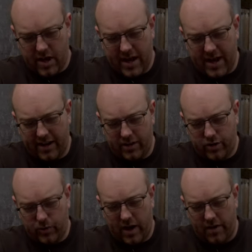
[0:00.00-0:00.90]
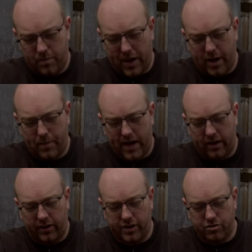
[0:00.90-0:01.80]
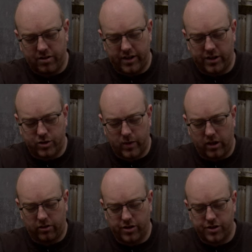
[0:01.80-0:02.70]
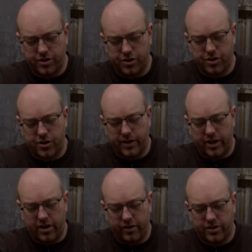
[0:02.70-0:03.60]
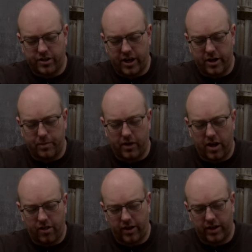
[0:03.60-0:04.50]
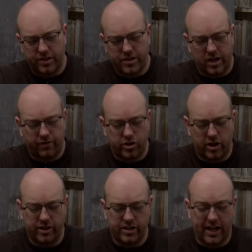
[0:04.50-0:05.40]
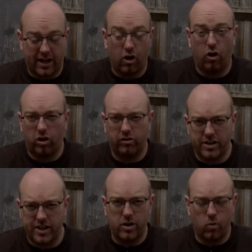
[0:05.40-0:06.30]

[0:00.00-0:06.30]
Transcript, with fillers: and we have a back panel that is ready as well. Chris is just doing the other side, but I think instead of trying to get it all ready